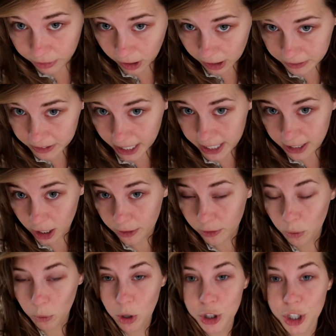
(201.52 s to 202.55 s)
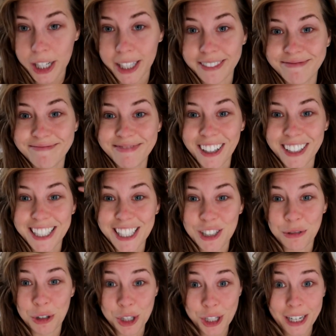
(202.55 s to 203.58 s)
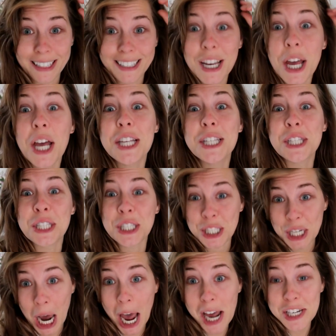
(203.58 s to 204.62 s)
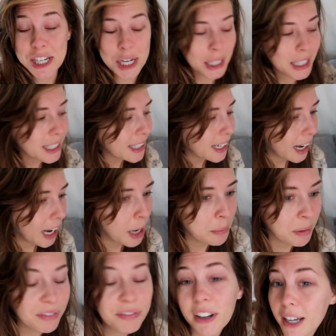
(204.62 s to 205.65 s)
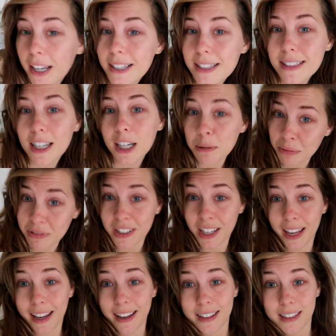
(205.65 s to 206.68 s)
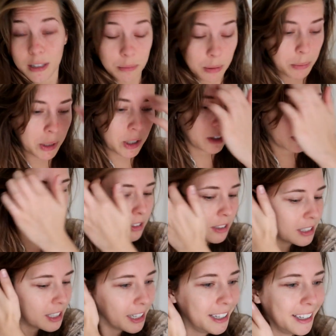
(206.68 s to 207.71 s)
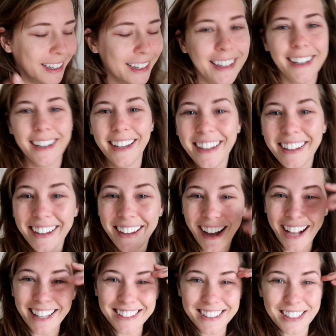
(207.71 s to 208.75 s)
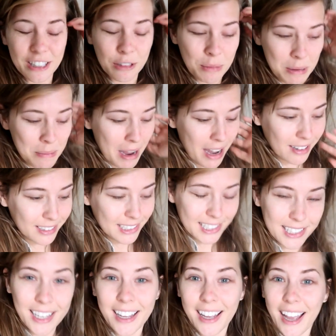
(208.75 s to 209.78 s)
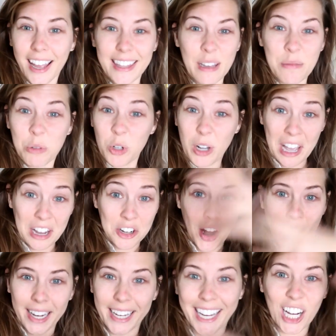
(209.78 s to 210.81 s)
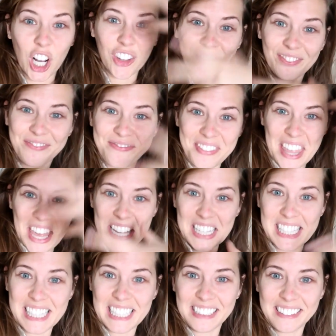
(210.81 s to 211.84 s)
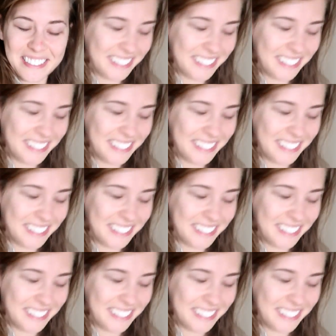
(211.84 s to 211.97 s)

5 days over washing. I need to wash it. Stat. But first, a cup of tea and some puppy cuddles. Answer some emails and then we'll get cracking on this.